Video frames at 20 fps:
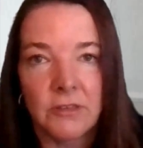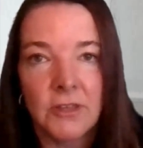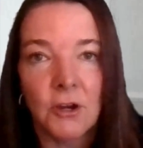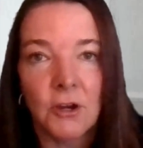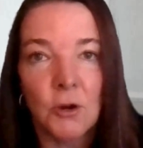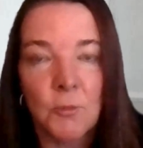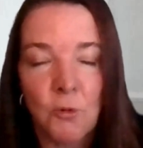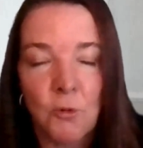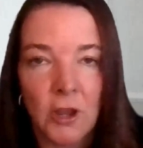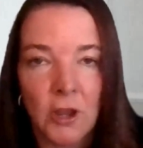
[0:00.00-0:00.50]

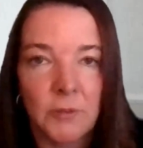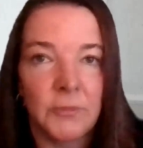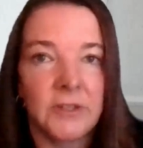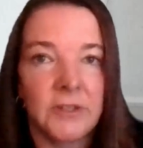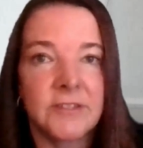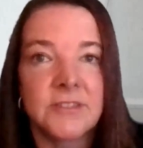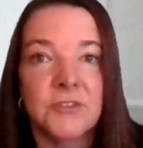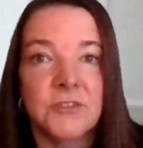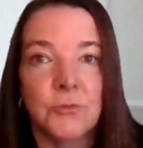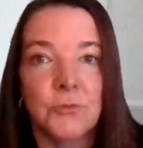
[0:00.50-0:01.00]
their
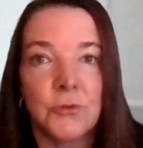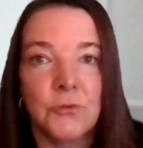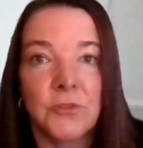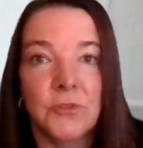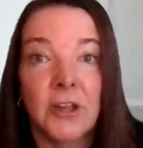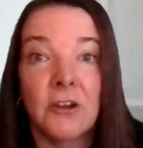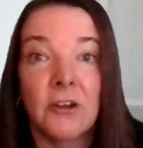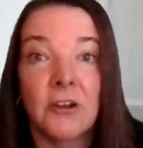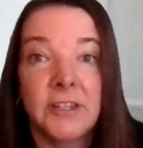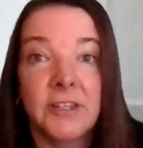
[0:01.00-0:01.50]
appointments through
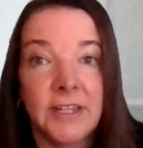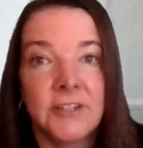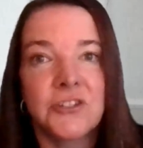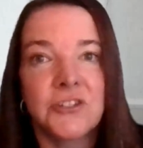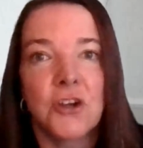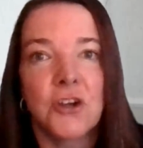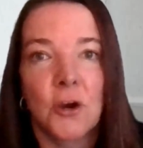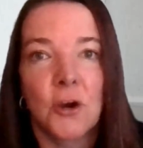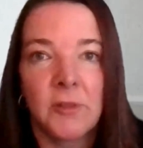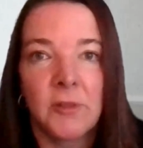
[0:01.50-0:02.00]
their
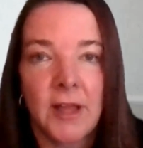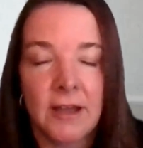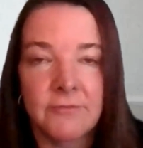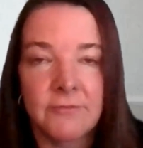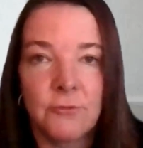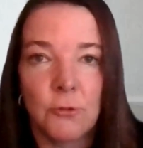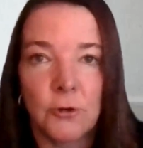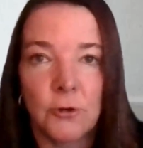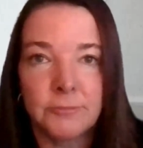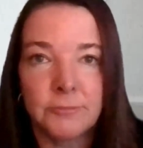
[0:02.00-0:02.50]
EHR
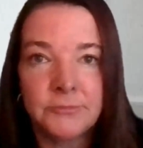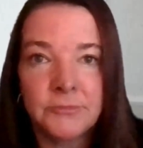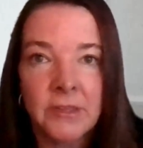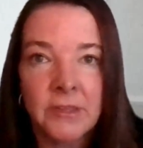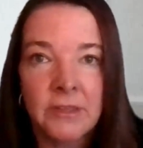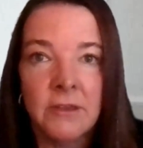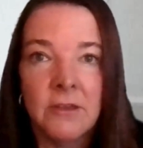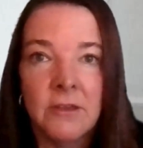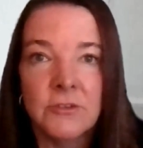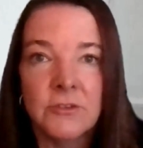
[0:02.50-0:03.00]
platform.
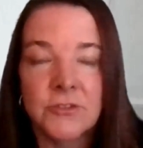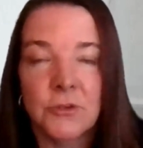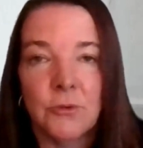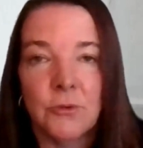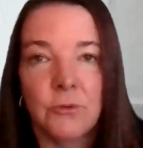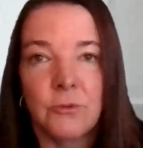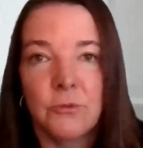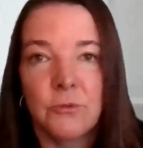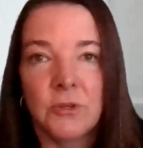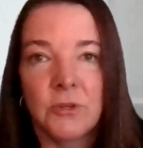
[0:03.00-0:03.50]

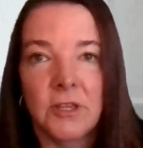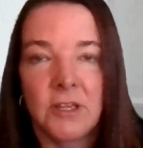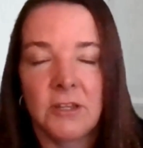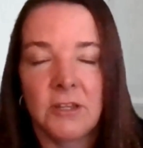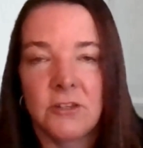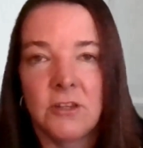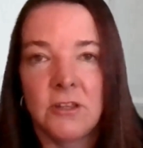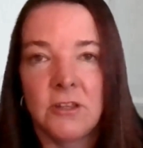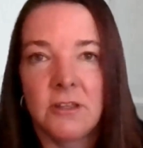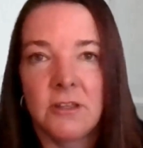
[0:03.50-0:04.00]
So
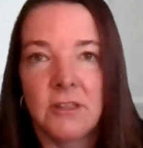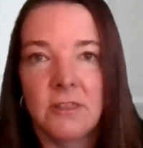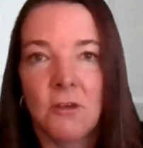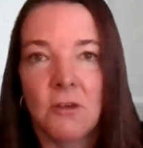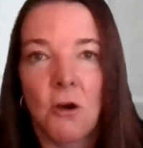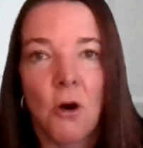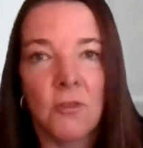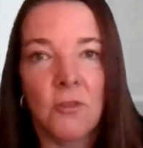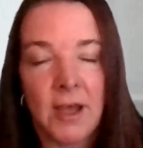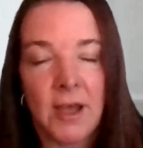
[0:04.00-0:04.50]

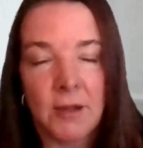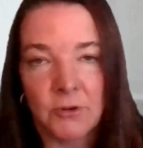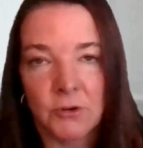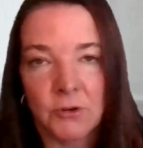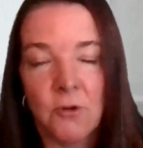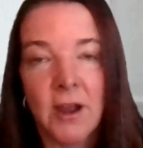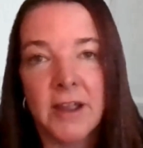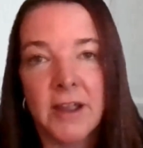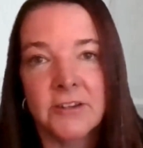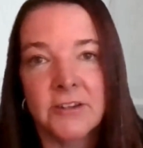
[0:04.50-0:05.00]
all that
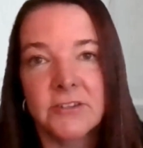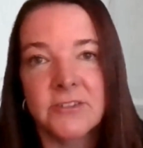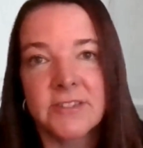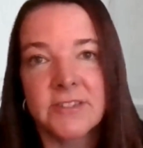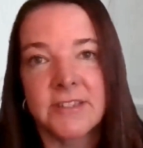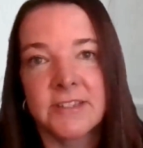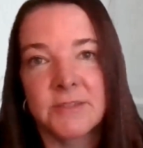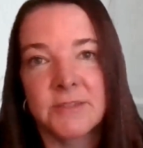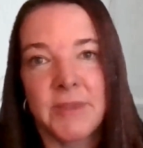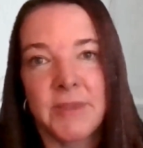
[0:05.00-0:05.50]

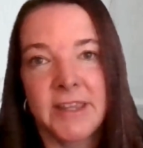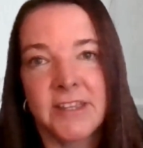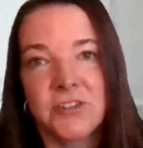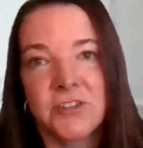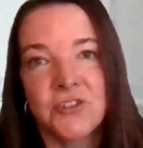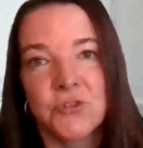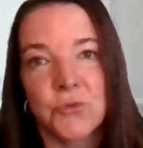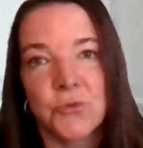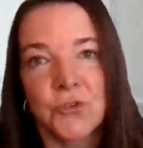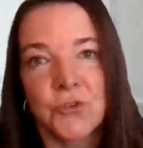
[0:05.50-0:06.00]
requires is
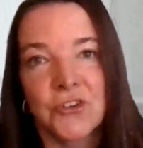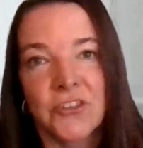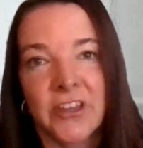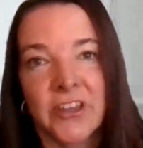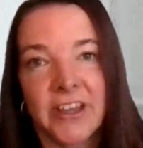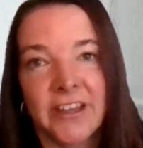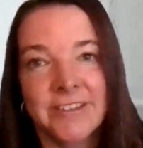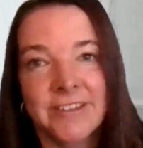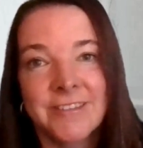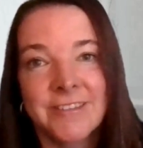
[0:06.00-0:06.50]
making sure
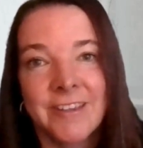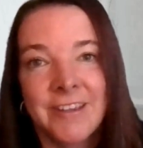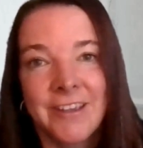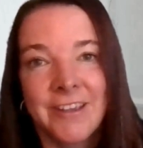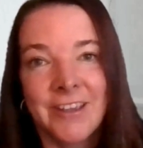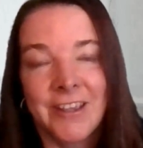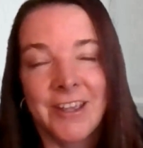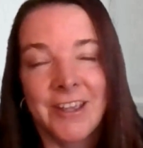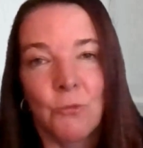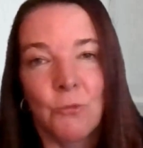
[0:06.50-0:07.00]
that
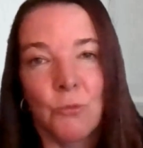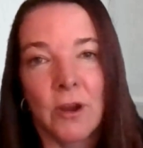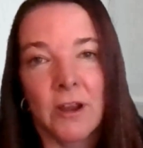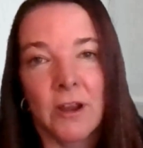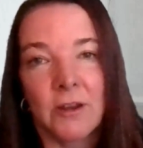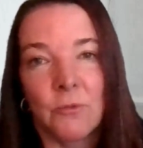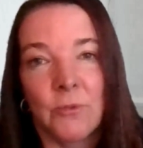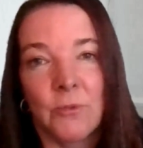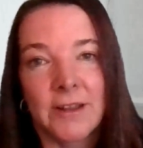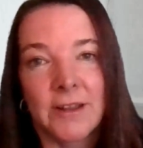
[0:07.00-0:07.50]

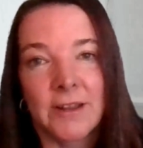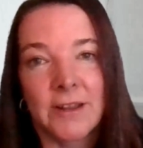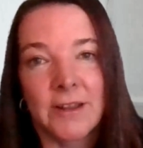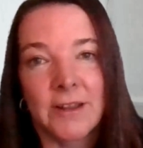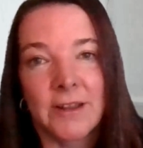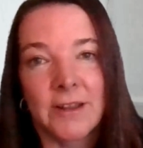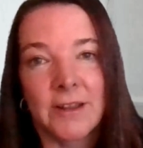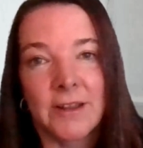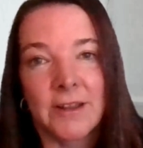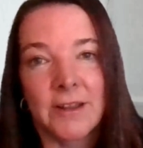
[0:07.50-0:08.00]

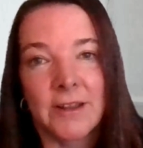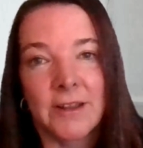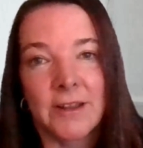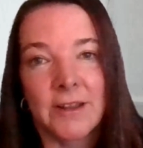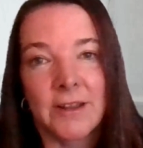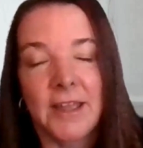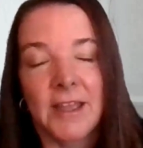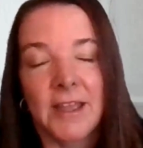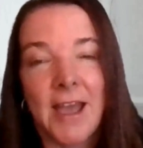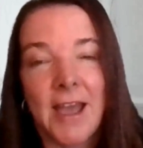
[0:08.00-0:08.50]

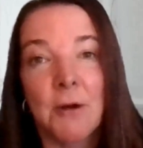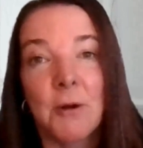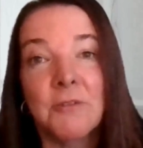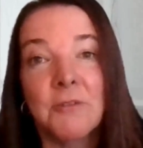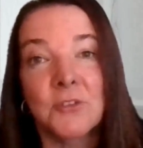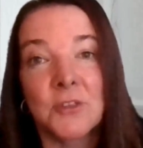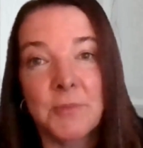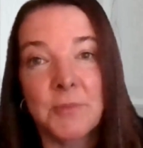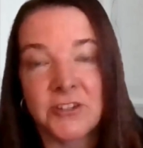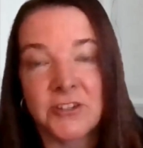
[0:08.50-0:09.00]

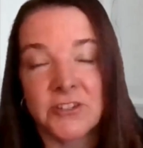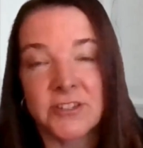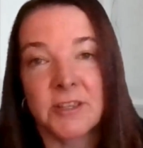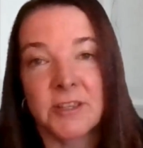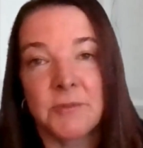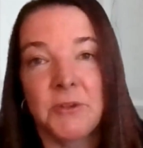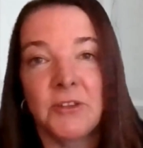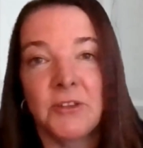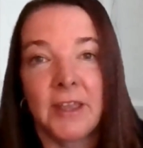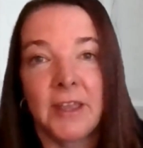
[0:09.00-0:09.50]
however the patients
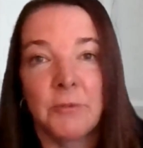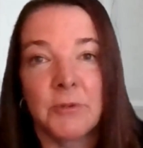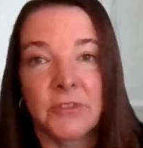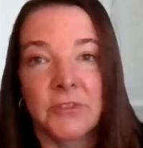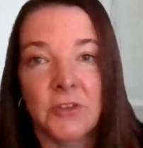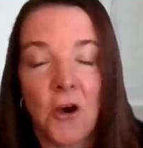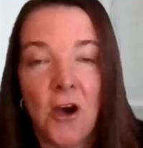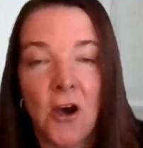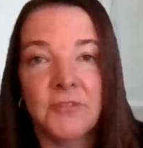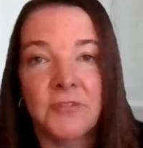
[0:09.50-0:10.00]
communicate with
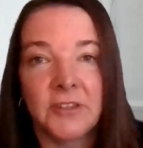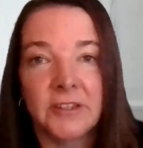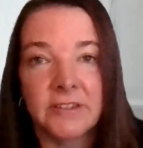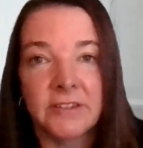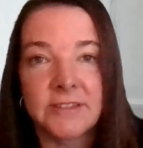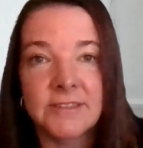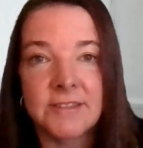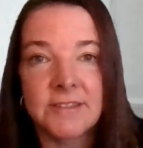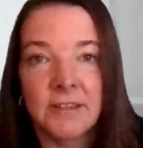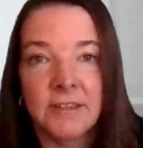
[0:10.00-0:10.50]
the
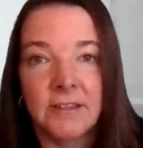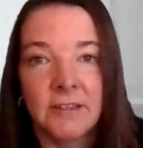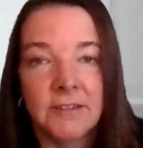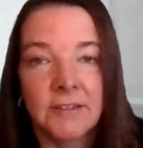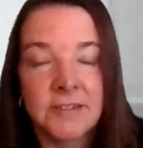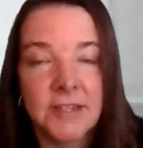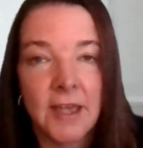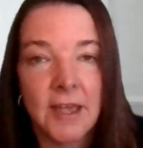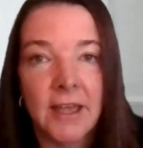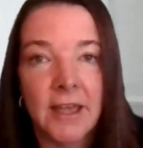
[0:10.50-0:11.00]
office,
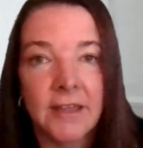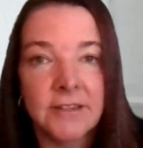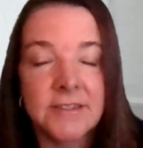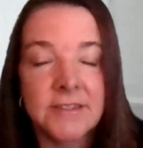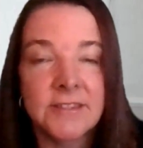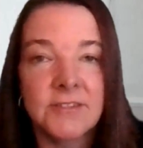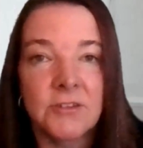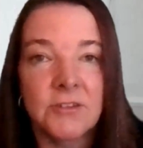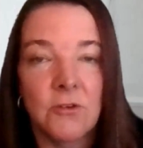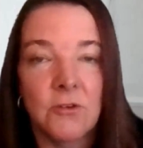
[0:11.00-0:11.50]

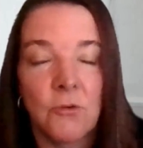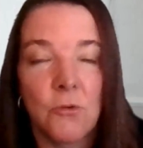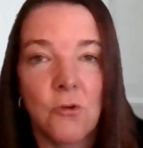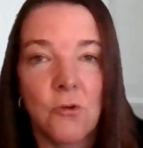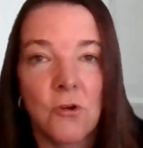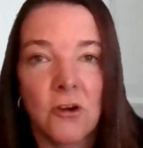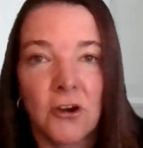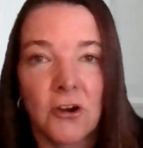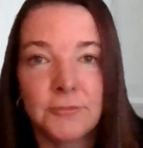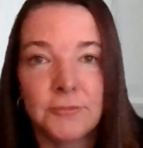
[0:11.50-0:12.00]
text
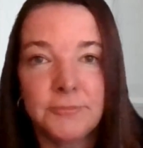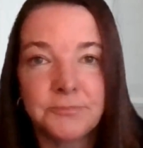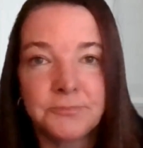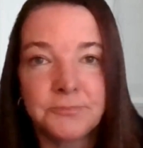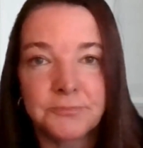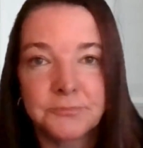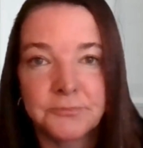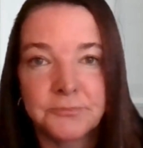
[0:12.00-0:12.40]
or